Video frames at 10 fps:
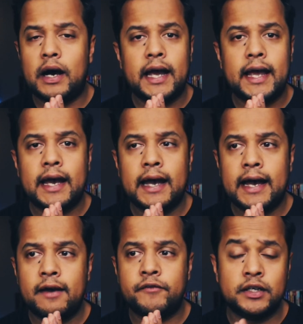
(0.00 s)
I
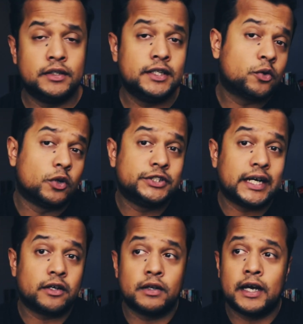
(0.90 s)
have a Discord
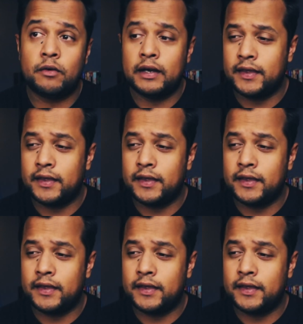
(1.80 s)
channel now.